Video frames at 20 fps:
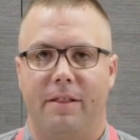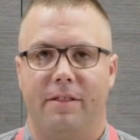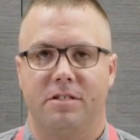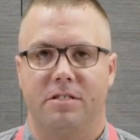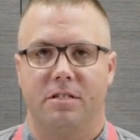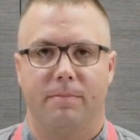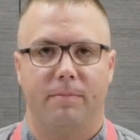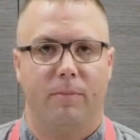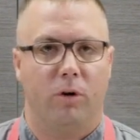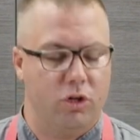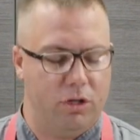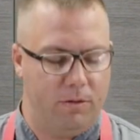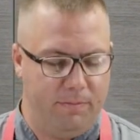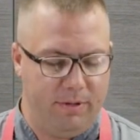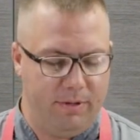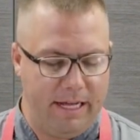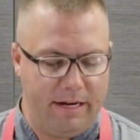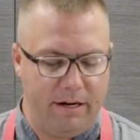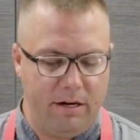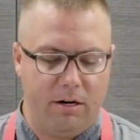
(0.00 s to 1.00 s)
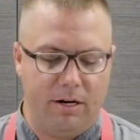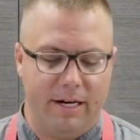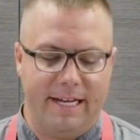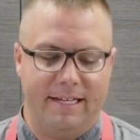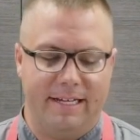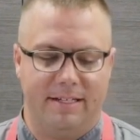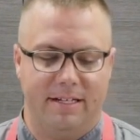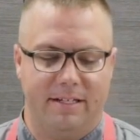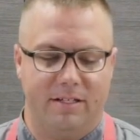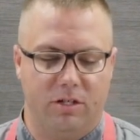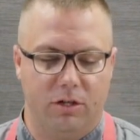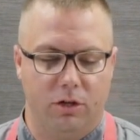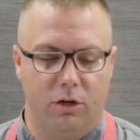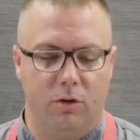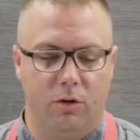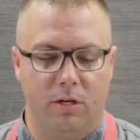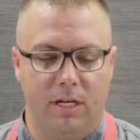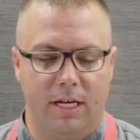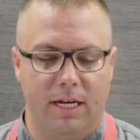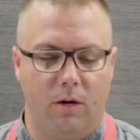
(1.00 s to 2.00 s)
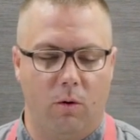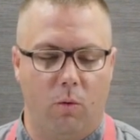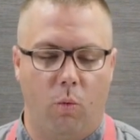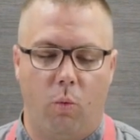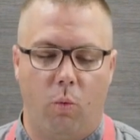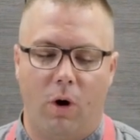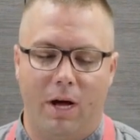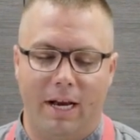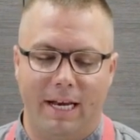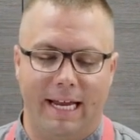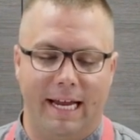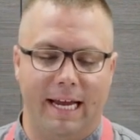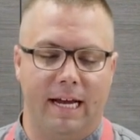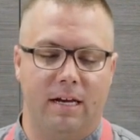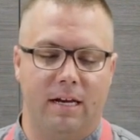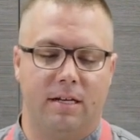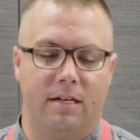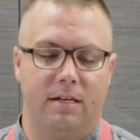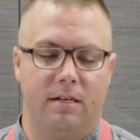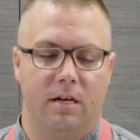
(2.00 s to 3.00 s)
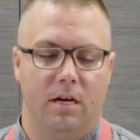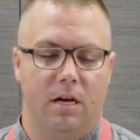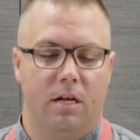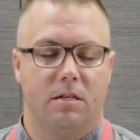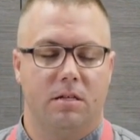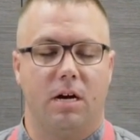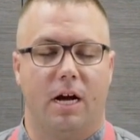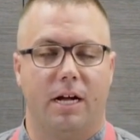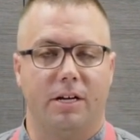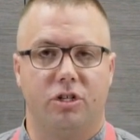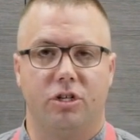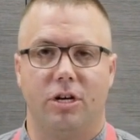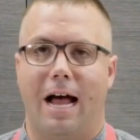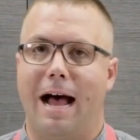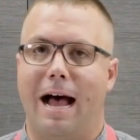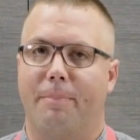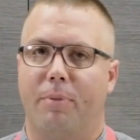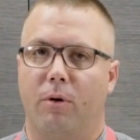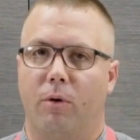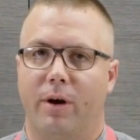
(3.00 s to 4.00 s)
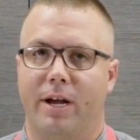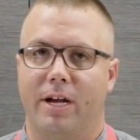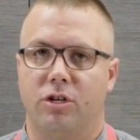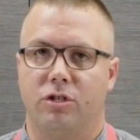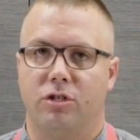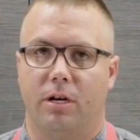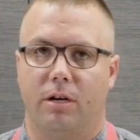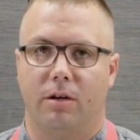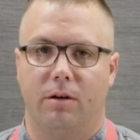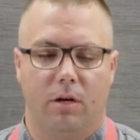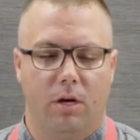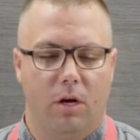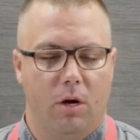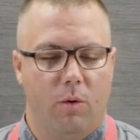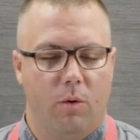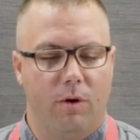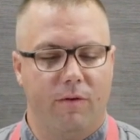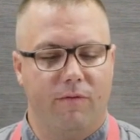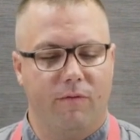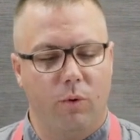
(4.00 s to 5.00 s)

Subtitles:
this immersion blender is its unique one-handed touch operation. We've